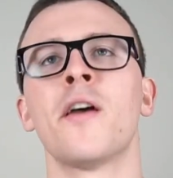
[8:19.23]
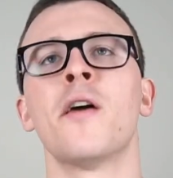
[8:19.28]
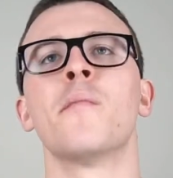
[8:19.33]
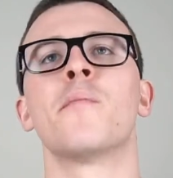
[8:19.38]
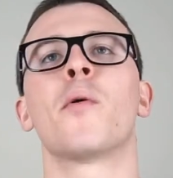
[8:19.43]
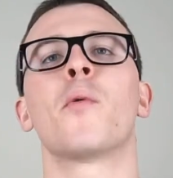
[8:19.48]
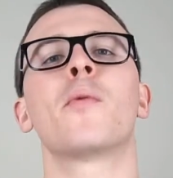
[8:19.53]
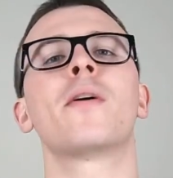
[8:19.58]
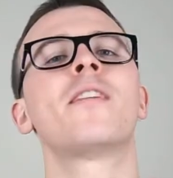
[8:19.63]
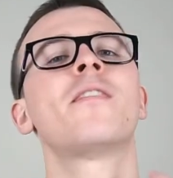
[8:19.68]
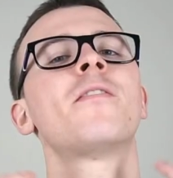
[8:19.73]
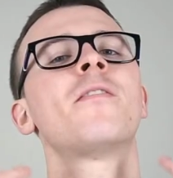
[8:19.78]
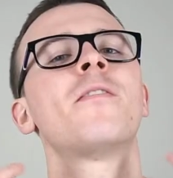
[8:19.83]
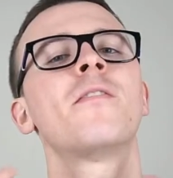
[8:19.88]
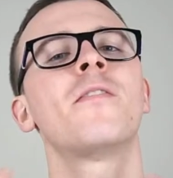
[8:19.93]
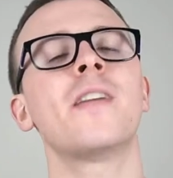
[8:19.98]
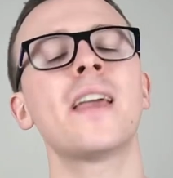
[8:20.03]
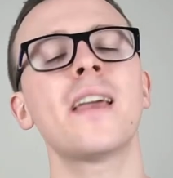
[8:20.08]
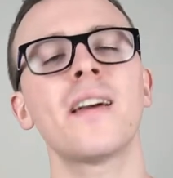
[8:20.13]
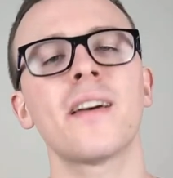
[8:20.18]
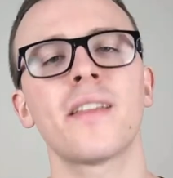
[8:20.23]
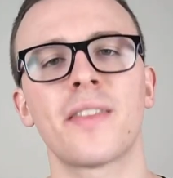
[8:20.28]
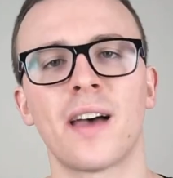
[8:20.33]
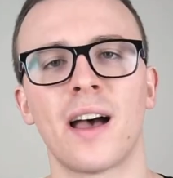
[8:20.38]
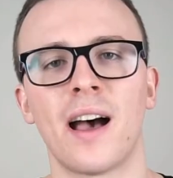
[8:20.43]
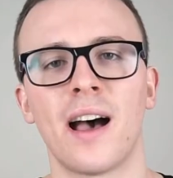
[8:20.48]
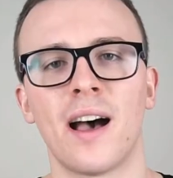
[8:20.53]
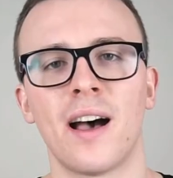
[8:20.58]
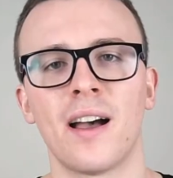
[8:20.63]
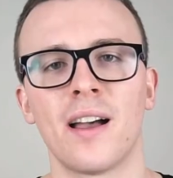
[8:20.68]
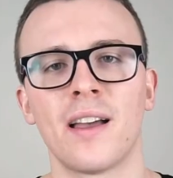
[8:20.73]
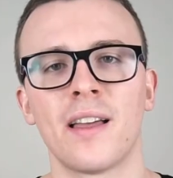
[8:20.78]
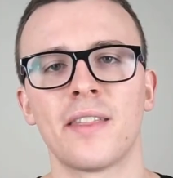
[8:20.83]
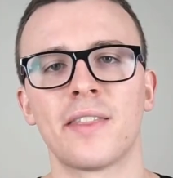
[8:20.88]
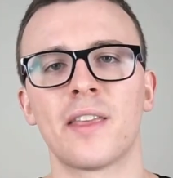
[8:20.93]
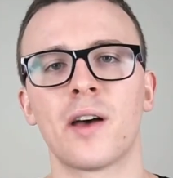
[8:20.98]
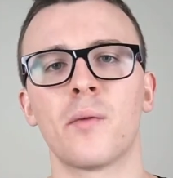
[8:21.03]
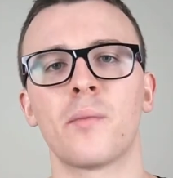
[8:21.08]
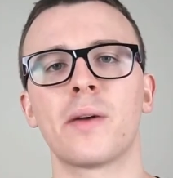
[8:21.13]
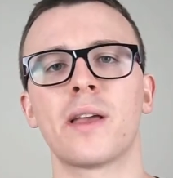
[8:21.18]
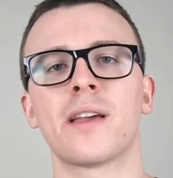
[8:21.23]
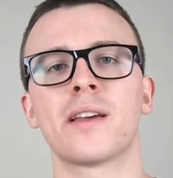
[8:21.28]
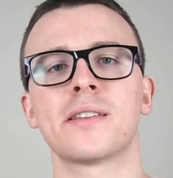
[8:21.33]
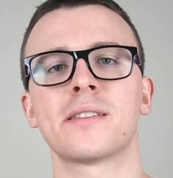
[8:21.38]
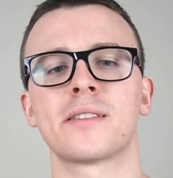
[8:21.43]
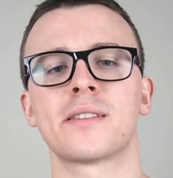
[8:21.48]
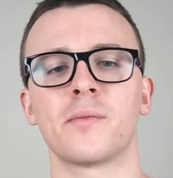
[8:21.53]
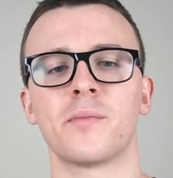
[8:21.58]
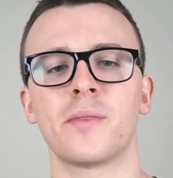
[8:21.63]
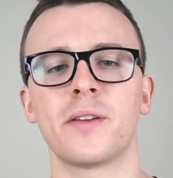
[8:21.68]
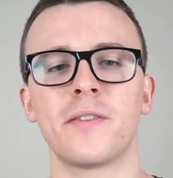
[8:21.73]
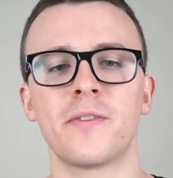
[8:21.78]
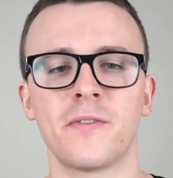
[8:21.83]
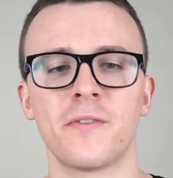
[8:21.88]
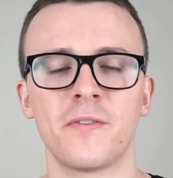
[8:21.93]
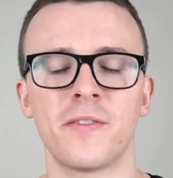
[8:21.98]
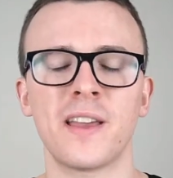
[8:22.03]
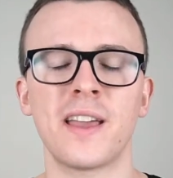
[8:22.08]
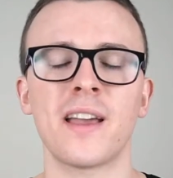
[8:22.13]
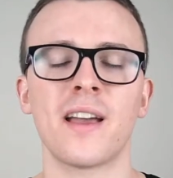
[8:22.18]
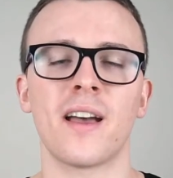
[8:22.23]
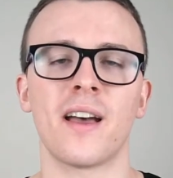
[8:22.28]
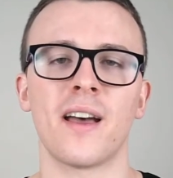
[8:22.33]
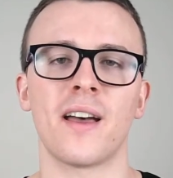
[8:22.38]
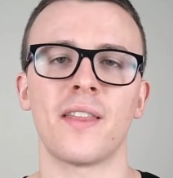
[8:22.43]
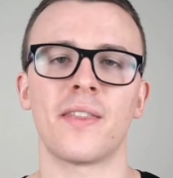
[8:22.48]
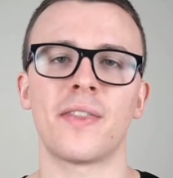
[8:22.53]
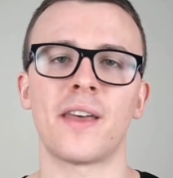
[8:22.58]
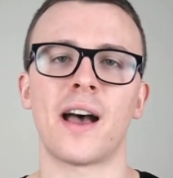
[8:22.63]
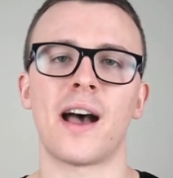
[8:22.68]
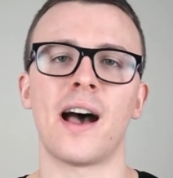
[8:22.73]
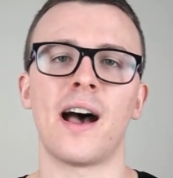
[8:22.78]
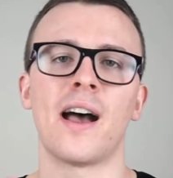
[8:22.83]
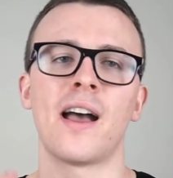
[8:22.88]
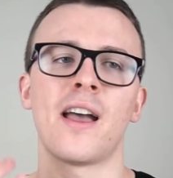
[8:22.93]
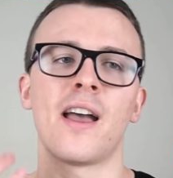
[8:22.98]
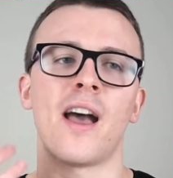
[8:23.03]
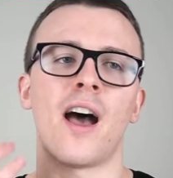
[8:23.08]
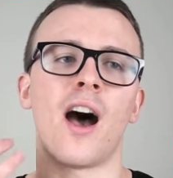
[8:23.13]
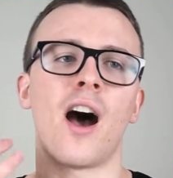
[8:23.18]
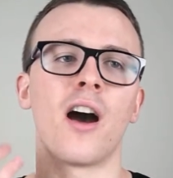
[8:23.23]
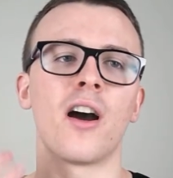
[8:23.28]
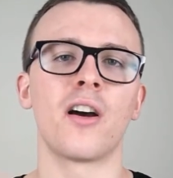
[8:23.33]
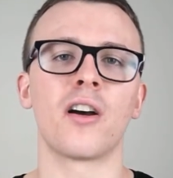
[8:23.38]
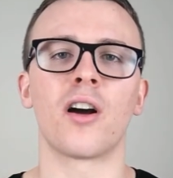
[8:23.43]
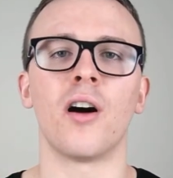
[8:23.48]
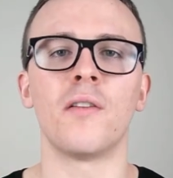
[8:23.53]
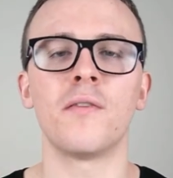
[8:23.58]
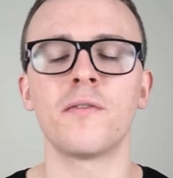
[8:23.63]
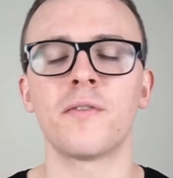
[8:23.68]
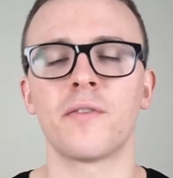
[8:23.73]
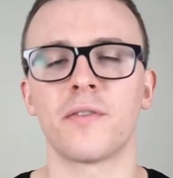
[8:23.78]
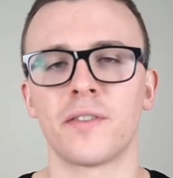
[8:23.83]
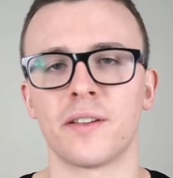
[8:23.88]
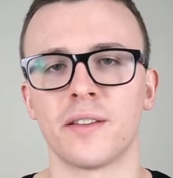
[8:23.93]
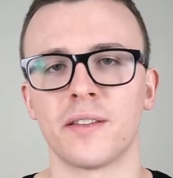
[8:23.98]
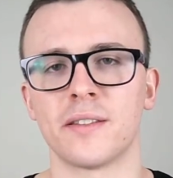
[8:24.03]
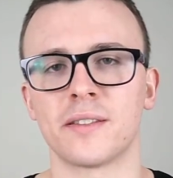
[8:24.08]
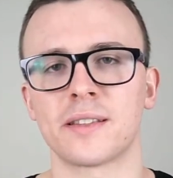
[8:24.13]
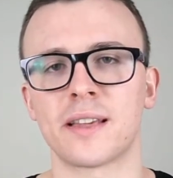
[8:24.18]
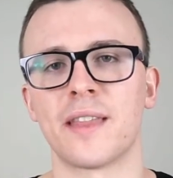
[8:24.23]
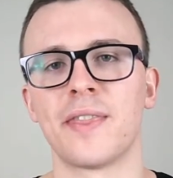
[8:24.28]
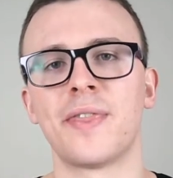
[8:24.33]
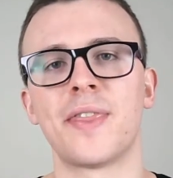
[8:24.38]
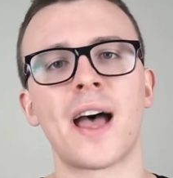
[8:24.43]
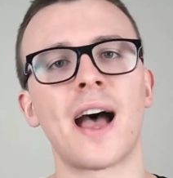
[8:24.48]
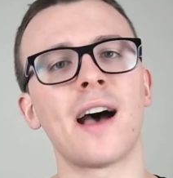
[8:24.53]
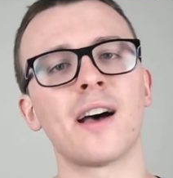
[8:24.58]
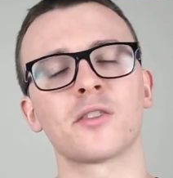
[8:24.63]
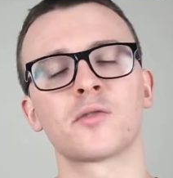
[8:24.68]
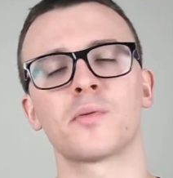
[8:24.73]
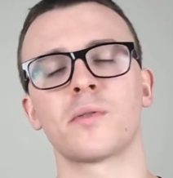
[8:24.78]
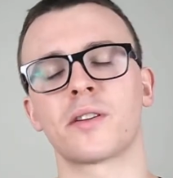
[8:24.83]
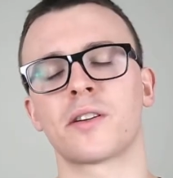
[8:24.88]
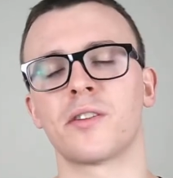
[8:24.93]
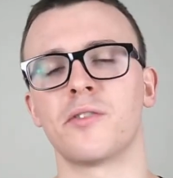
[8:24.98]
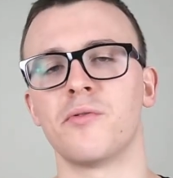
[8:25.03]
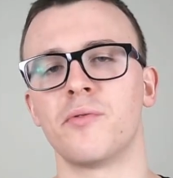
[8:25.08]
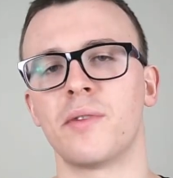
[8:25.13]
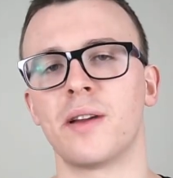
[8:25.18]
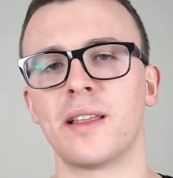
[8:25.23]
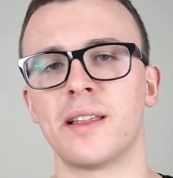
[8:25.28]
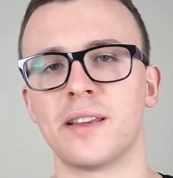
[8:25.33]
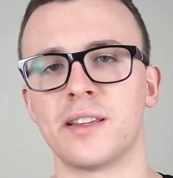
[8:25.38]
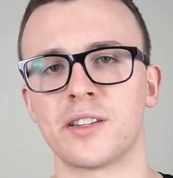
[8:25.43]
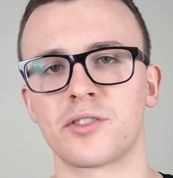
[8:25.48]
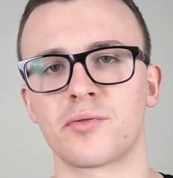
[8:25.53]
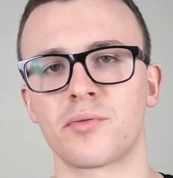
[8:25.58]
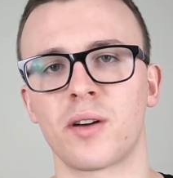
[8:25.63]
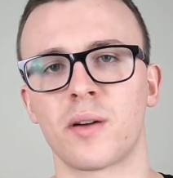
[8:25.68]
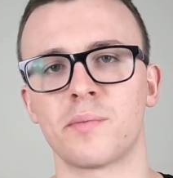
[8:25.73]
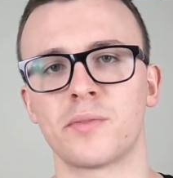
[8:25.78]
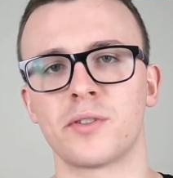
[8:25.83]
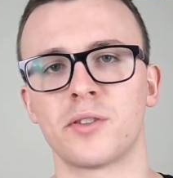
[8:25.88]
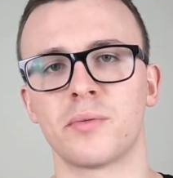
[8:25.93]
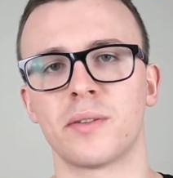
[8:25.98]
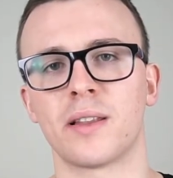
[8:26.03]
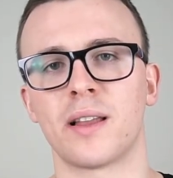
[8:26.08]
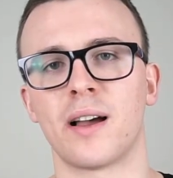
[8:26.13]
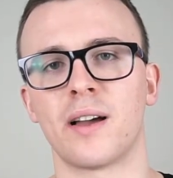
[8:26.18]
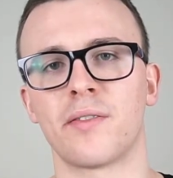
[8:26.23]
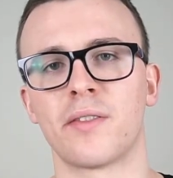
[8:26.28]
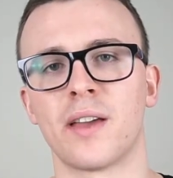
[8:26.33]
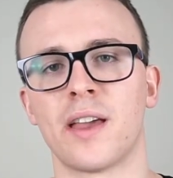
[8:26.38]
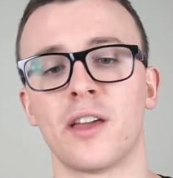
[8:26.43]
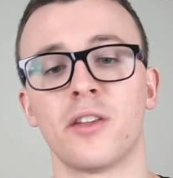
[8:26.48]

But we fear we fear that unconfidence, and that's what can really disrupt you in life.